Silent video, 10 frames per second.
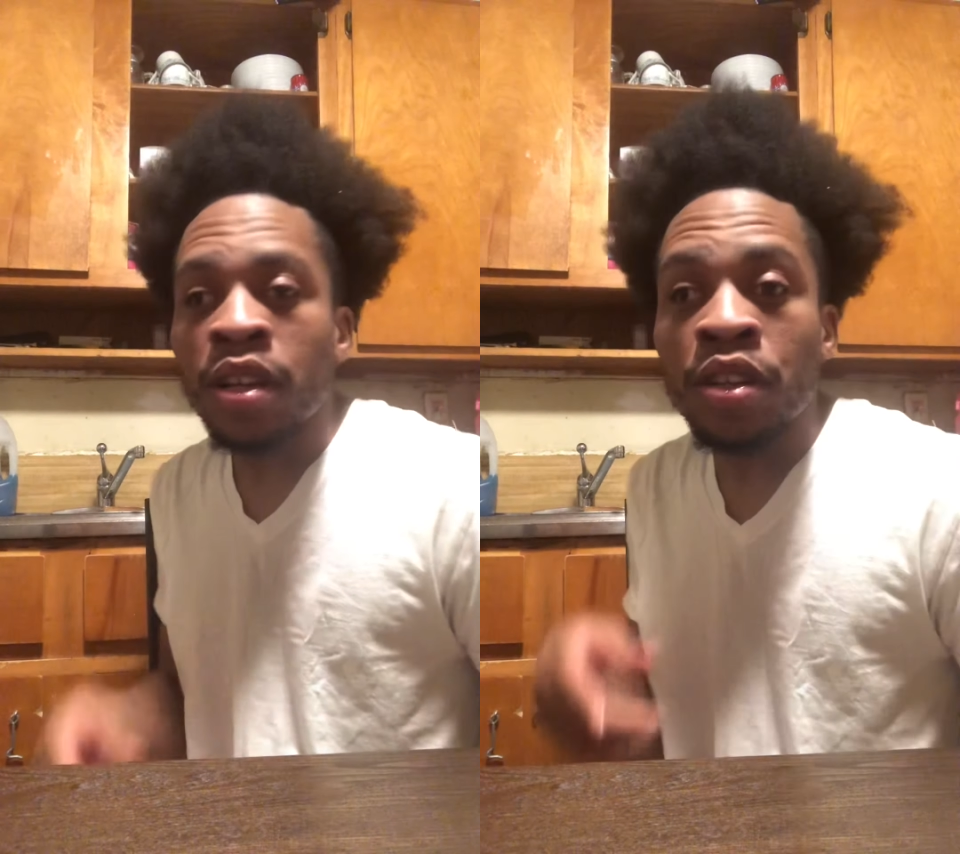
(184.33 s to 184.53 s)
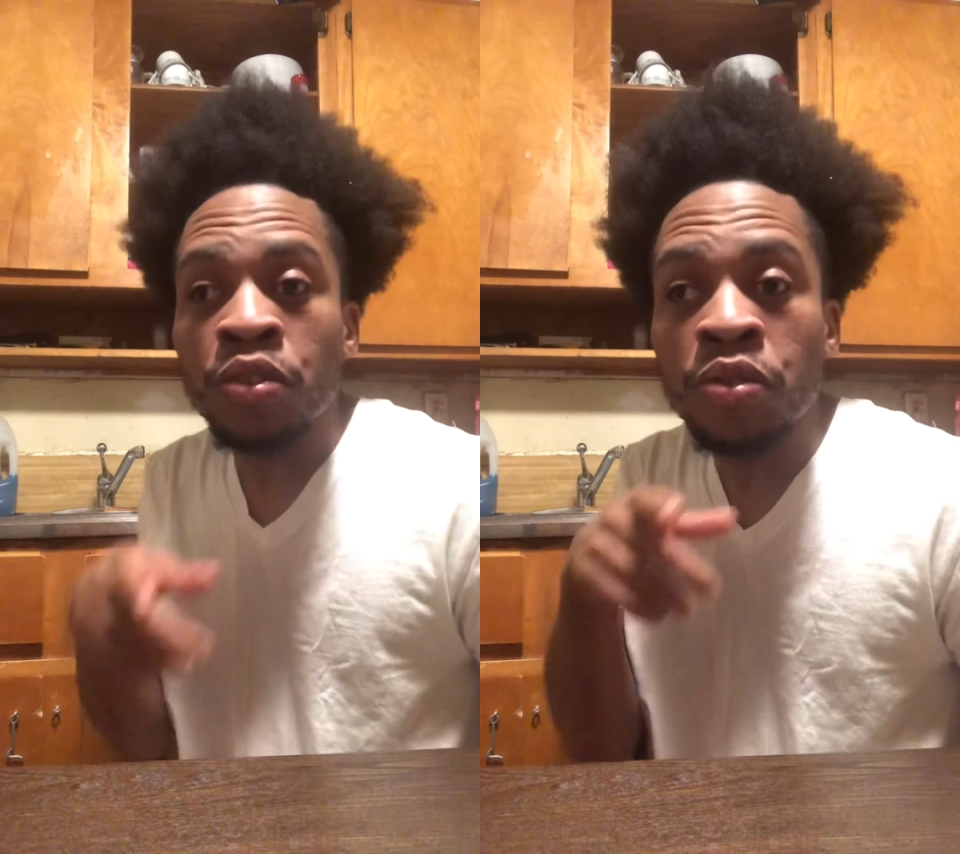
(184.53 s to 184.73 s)

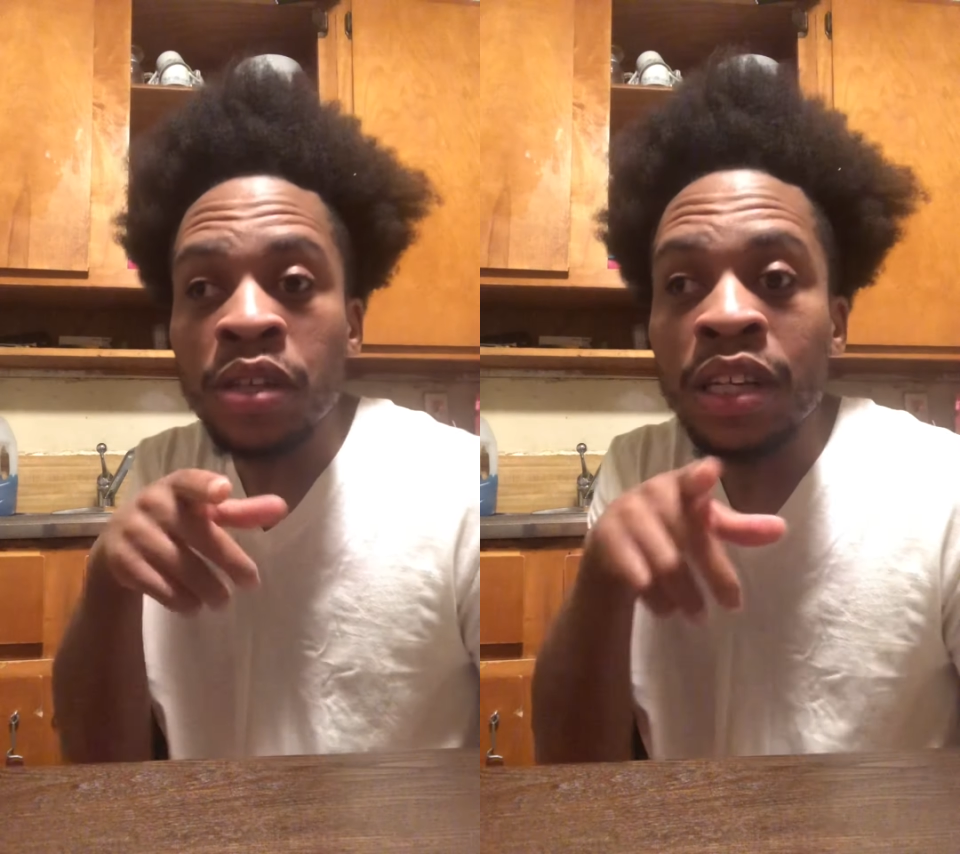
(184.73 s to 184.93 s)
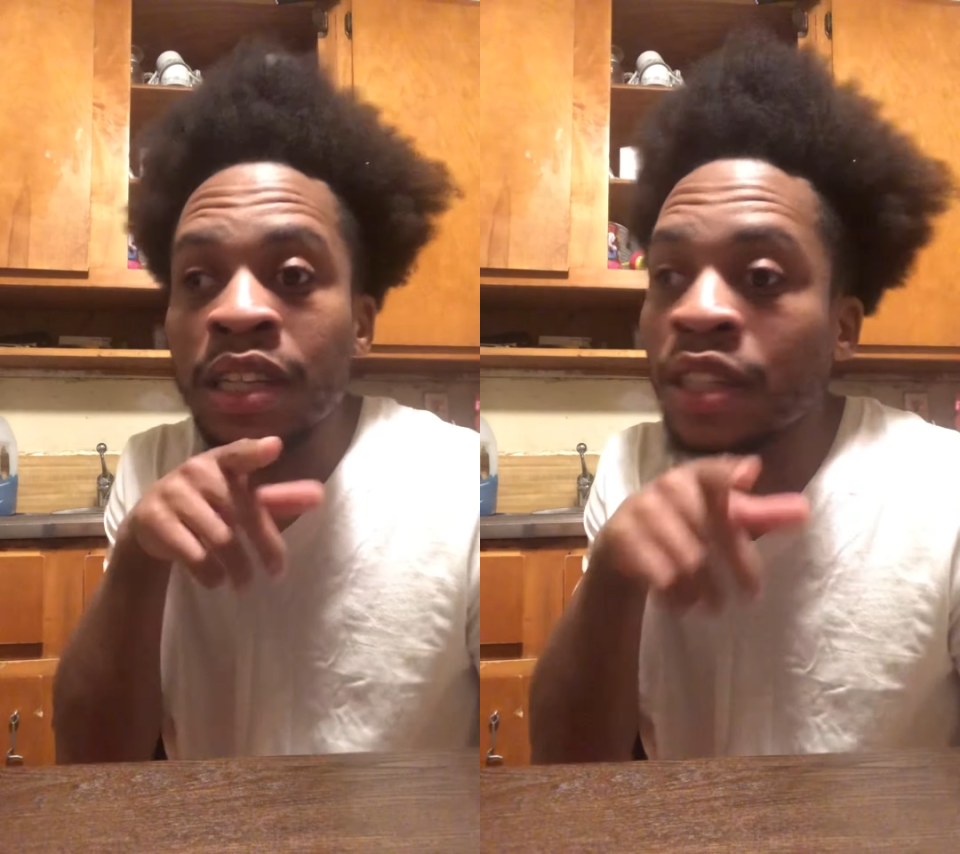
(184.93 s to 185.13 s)
You
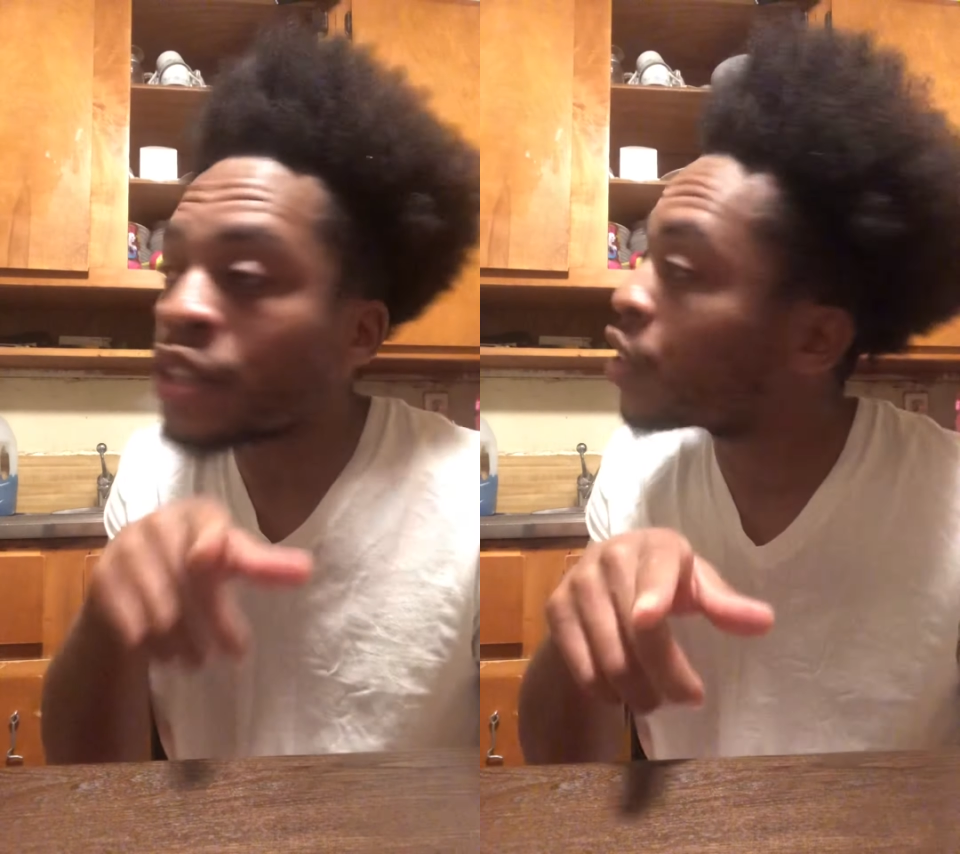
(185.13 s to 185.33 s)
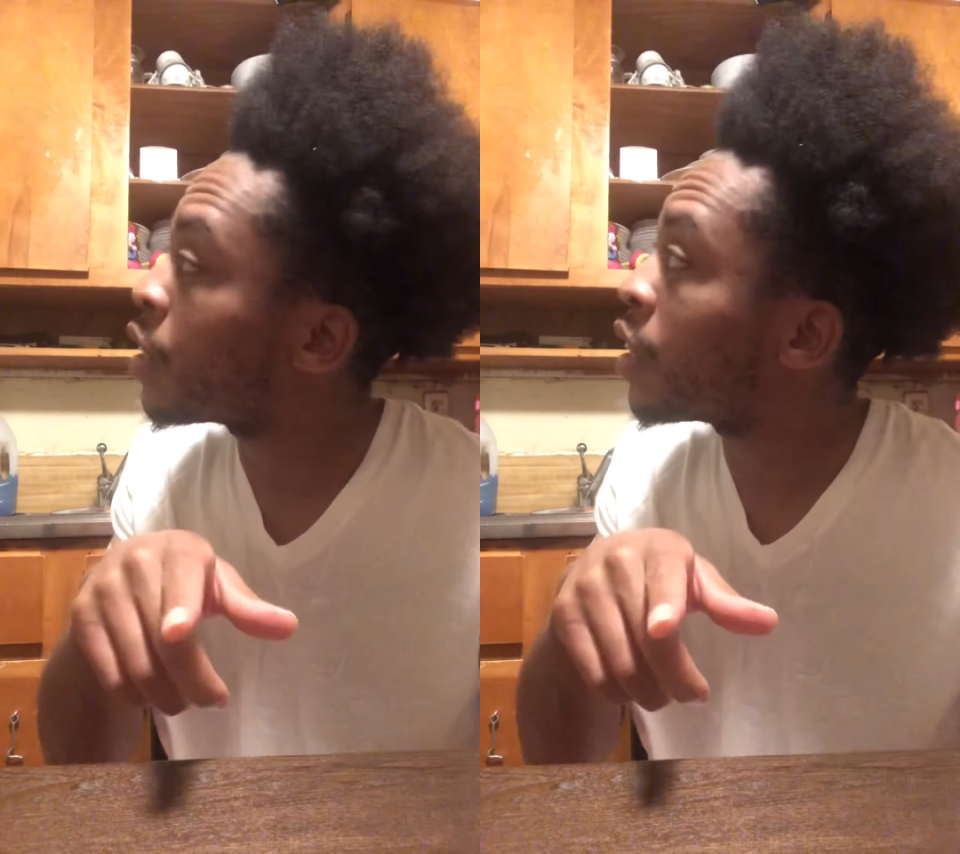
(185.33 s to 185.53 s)
did this